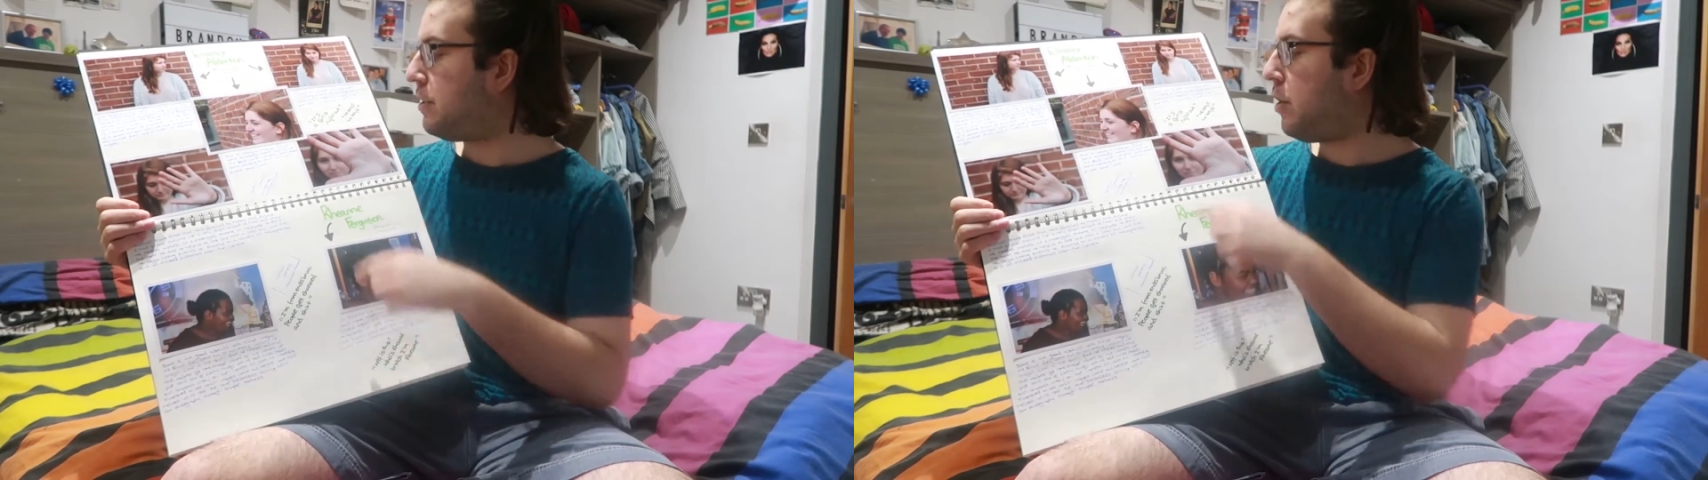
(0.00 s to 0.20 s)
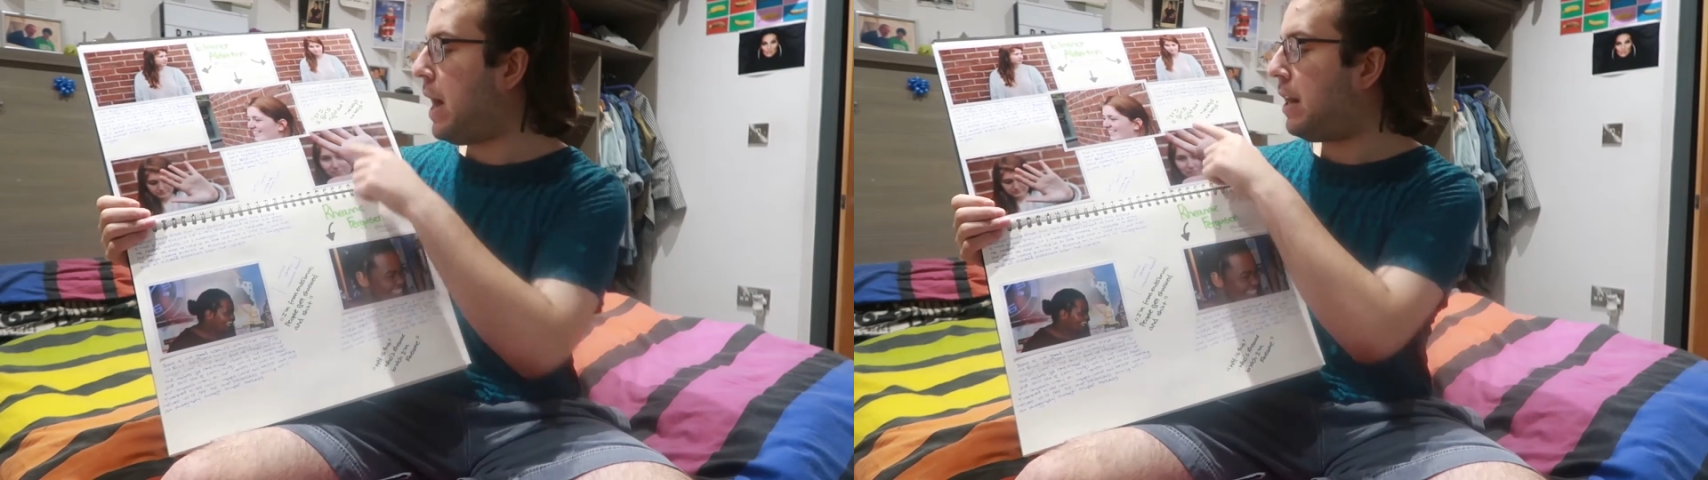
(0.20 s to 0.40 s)

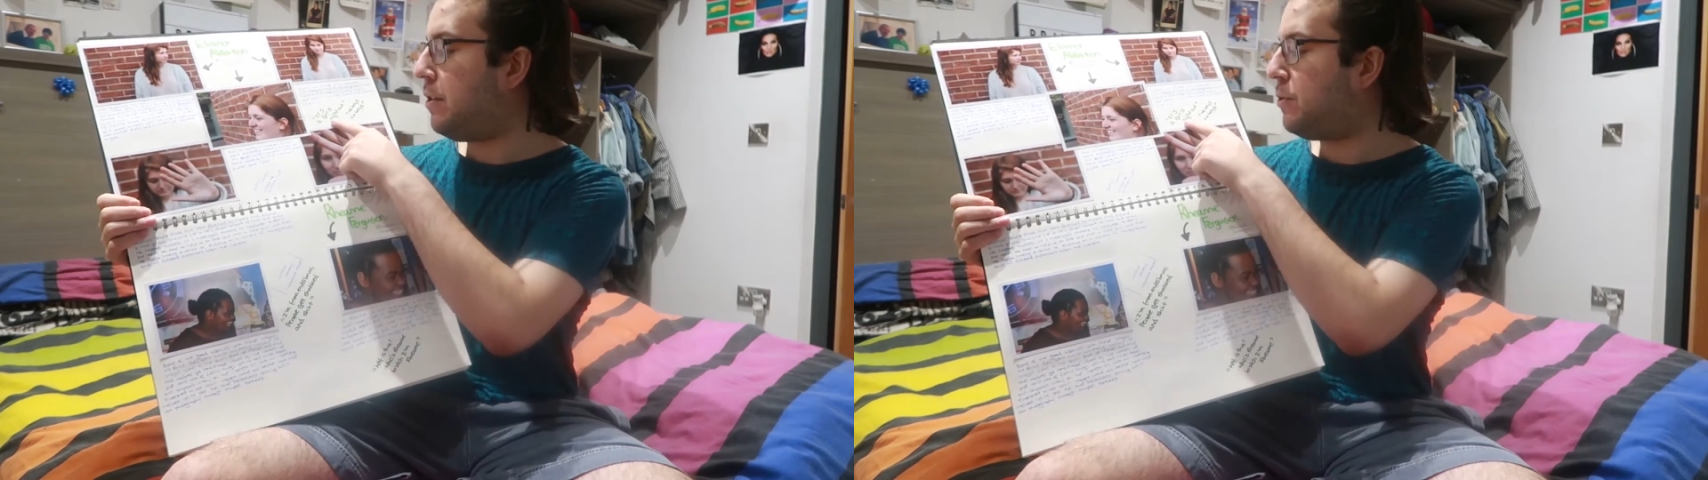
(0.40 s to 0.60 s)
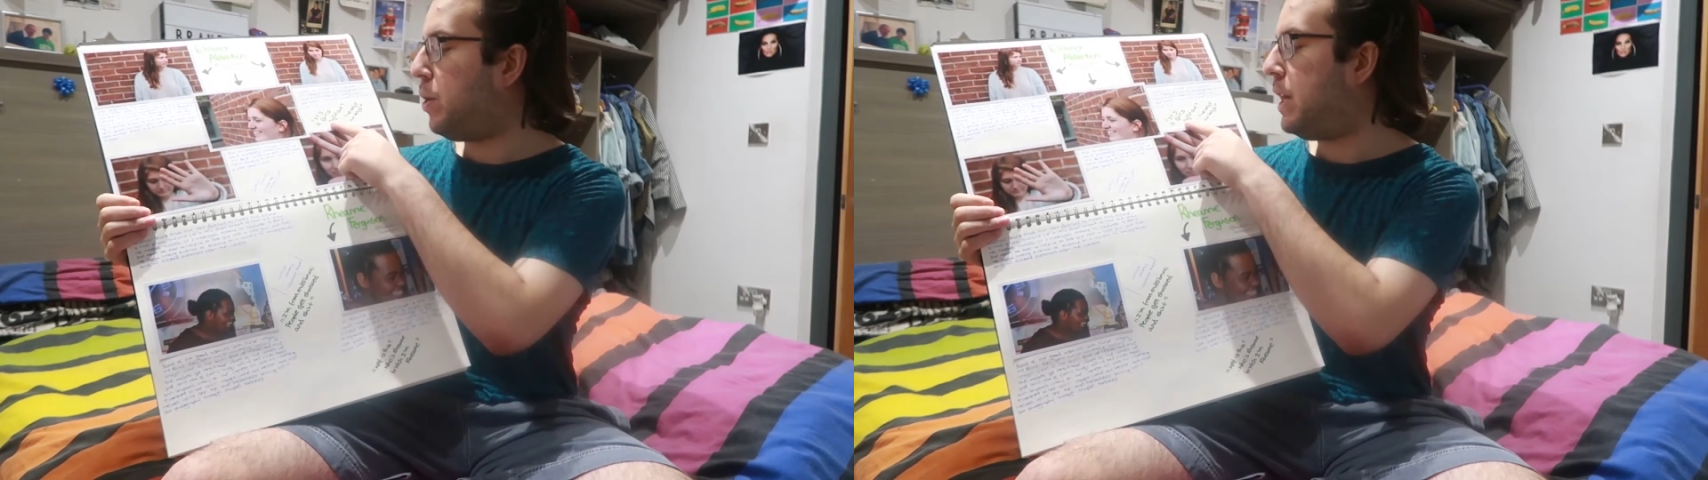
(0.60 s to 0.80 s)
So
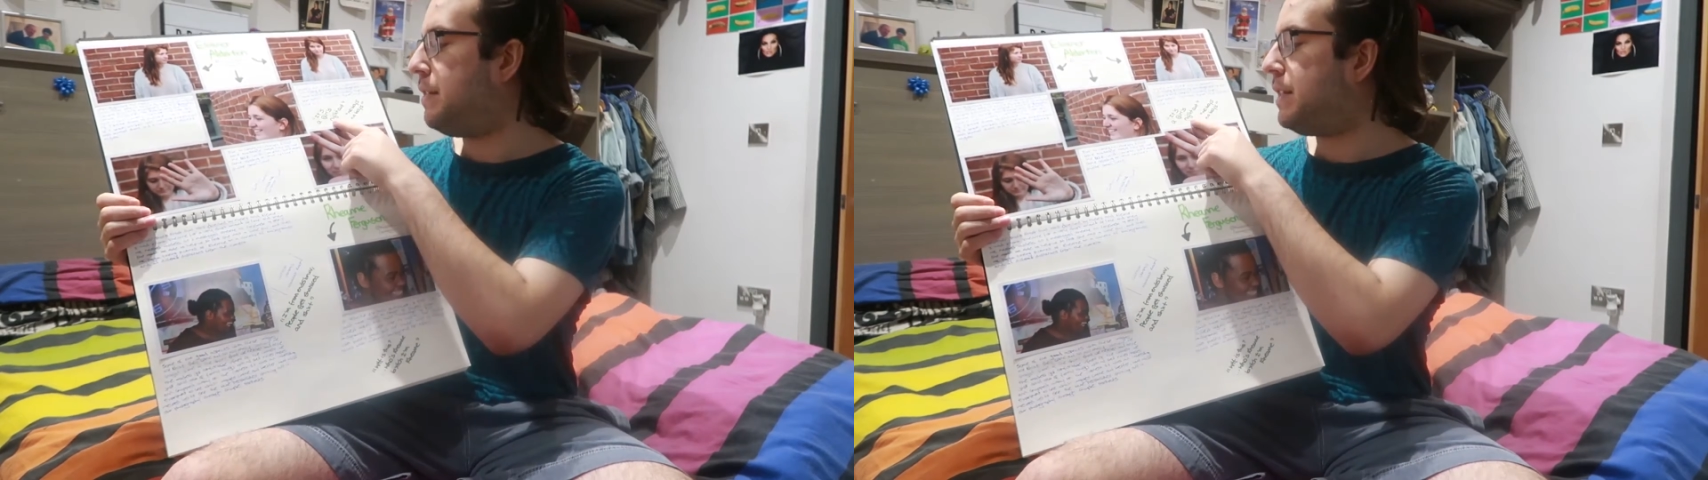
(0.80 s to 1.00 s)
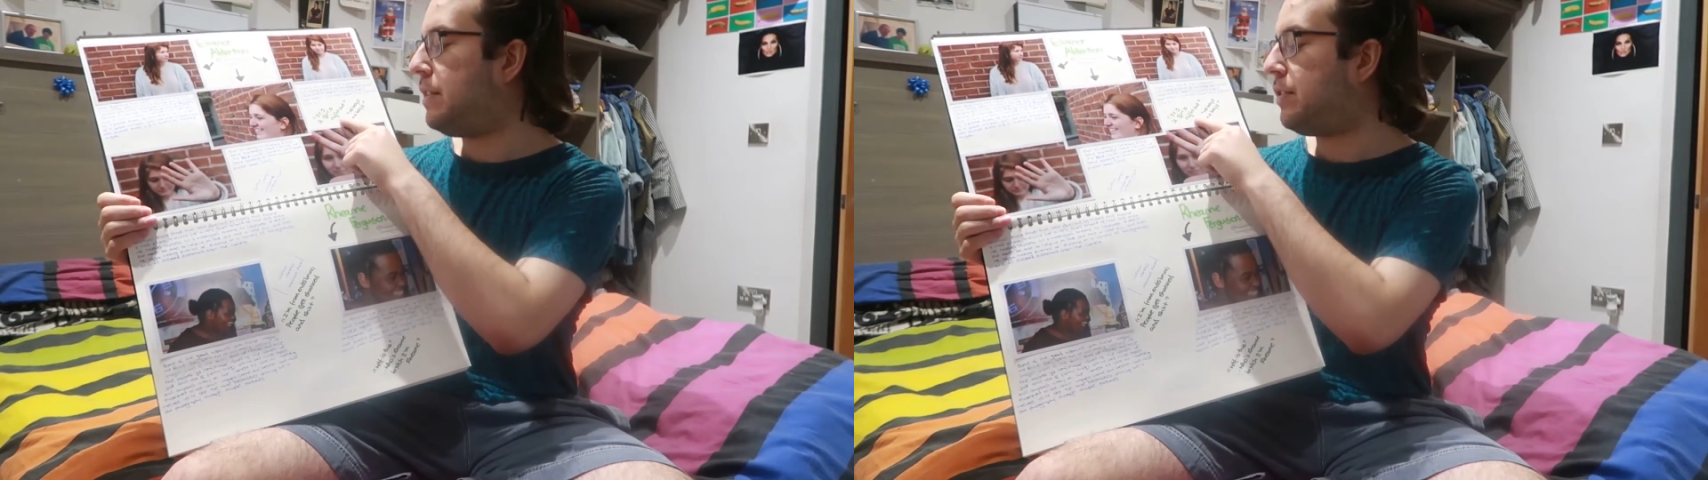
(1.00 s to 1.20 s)
Eleanor's one
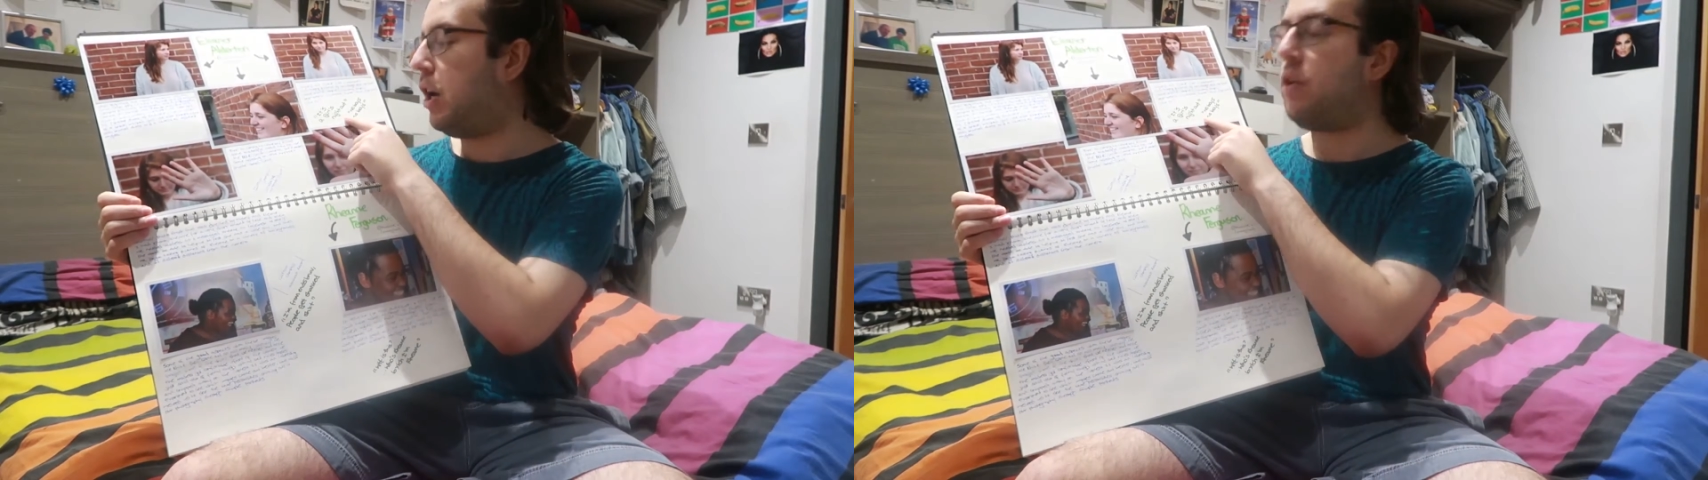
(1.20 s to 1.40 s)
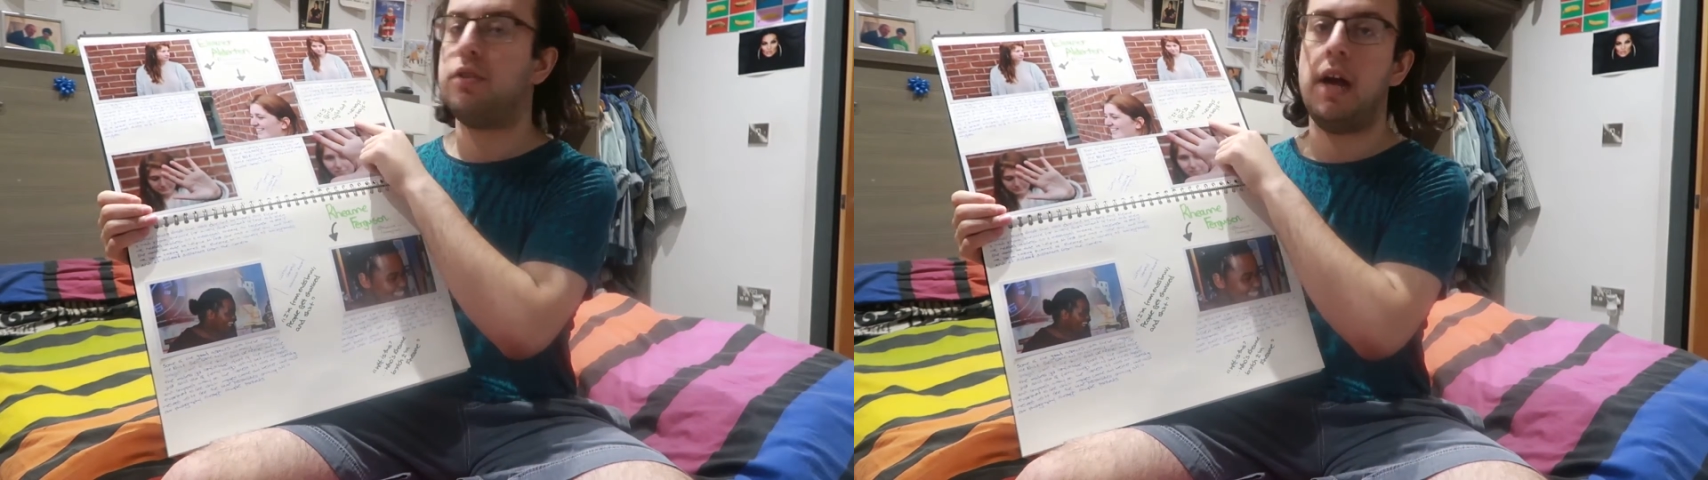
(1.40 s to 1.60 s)
is, it's a
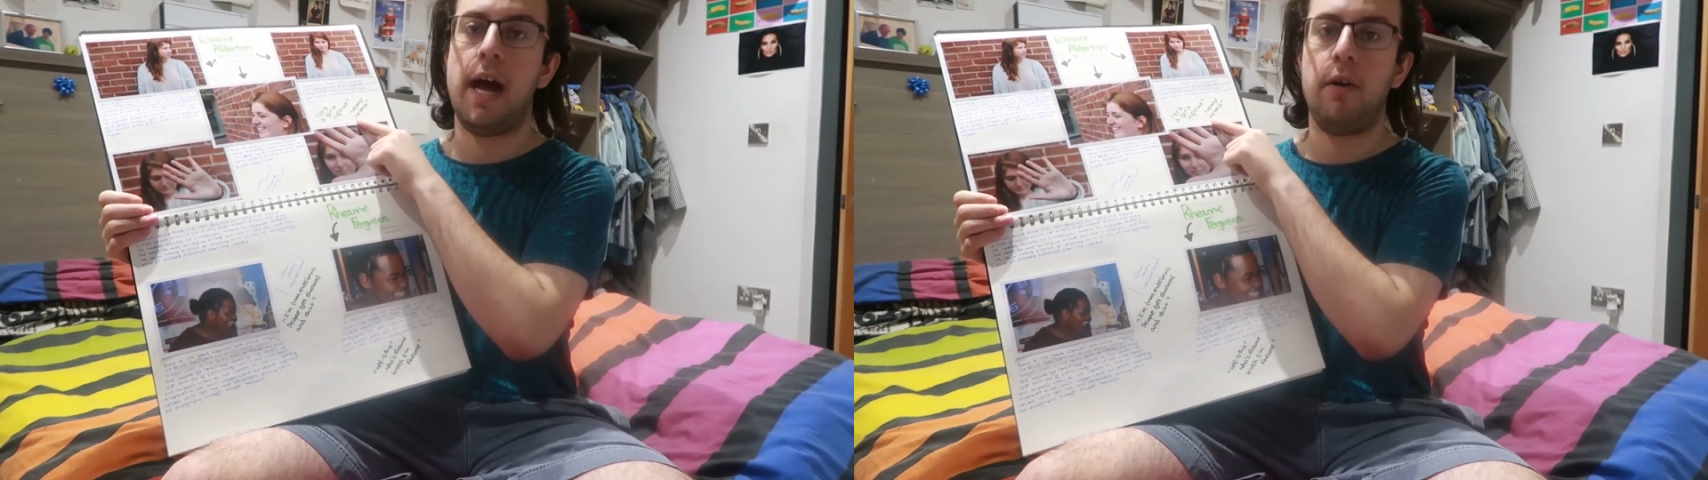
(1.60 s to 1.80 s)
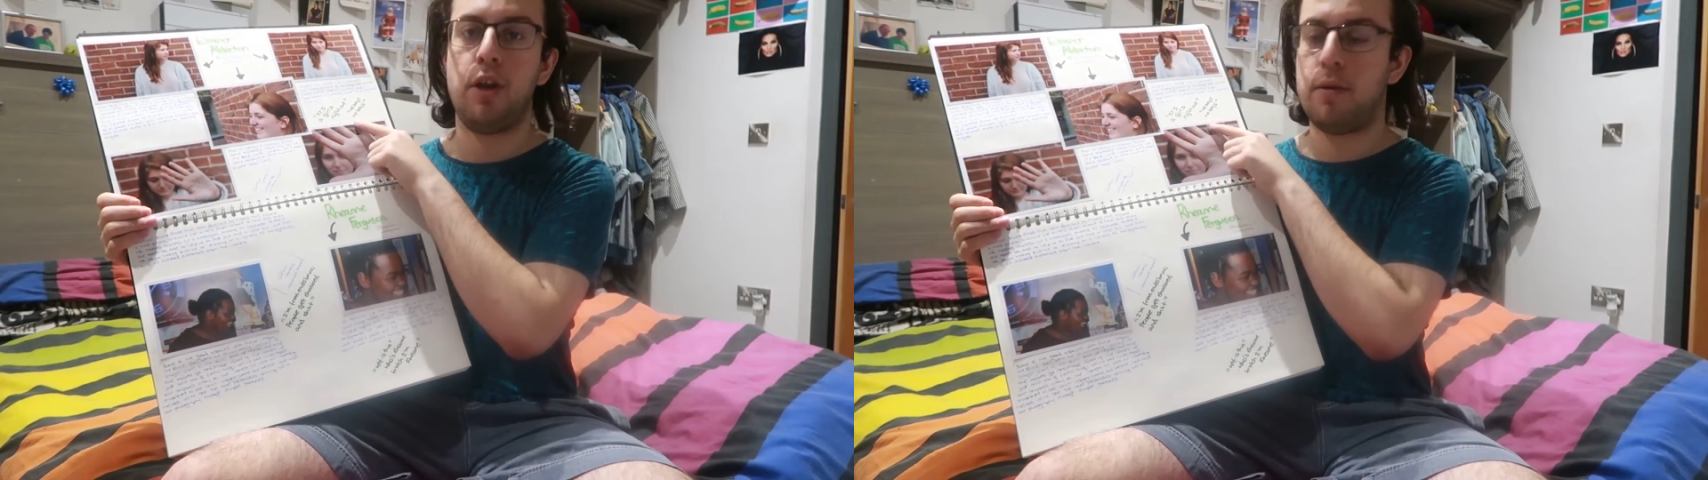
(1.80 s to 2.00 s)
girls' night
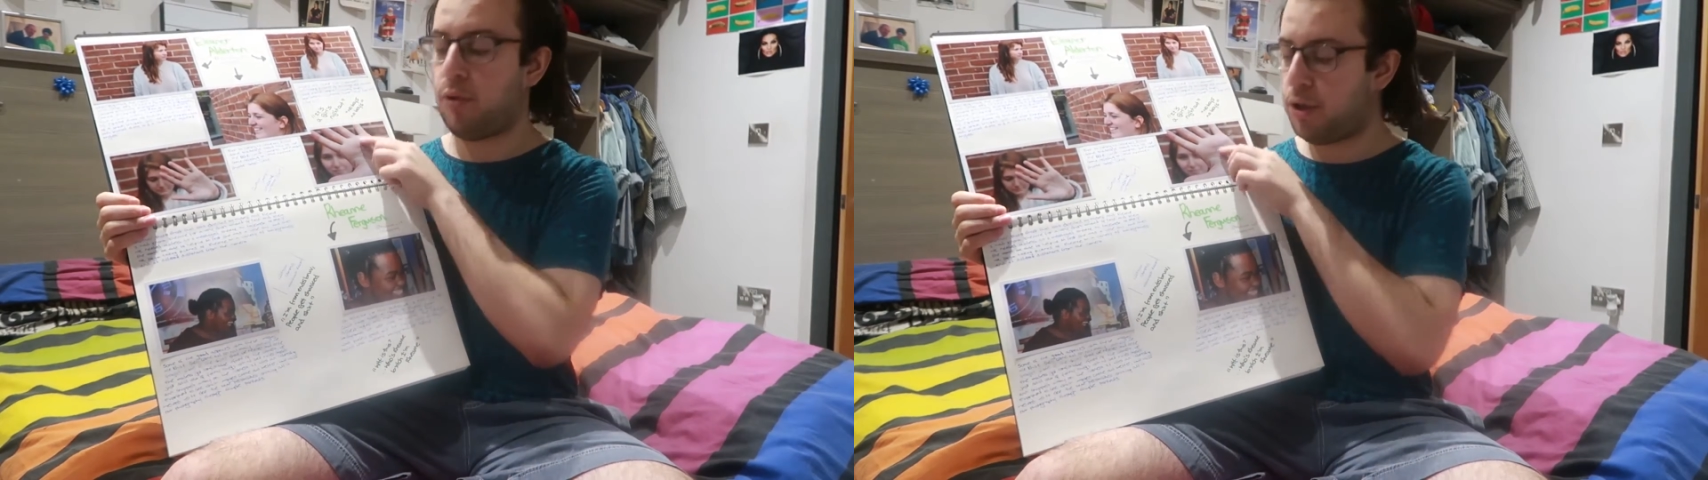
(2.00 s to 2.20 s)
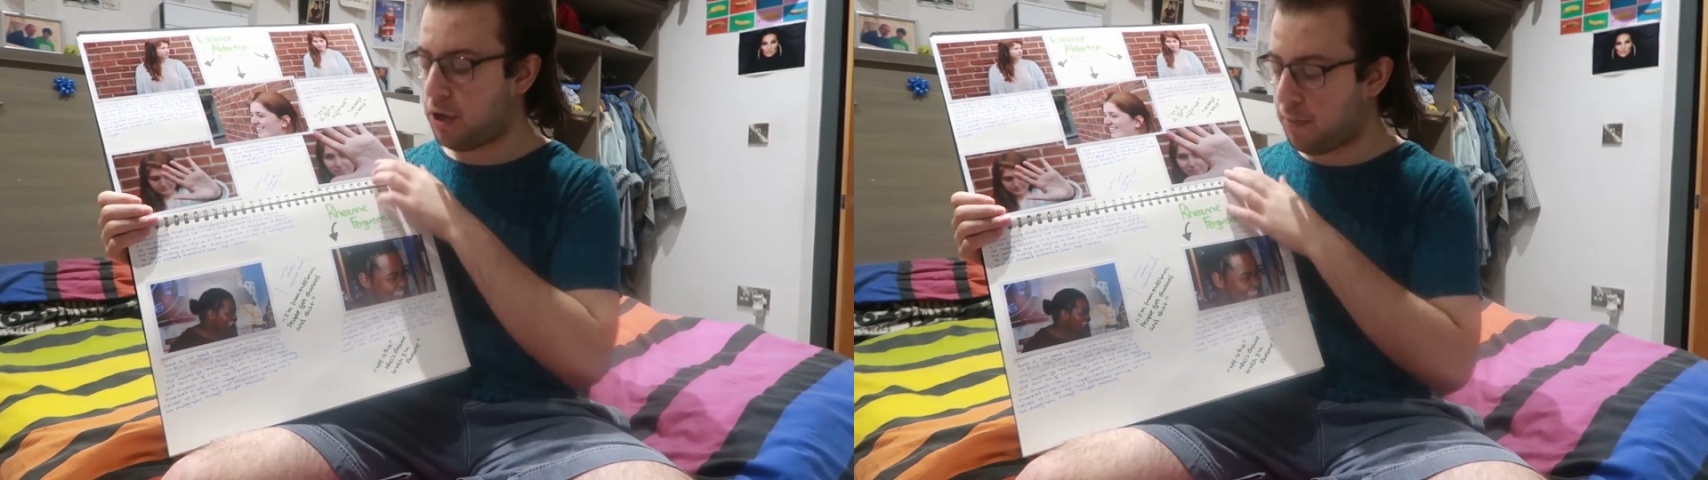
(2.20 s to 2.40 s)
out, no boys, no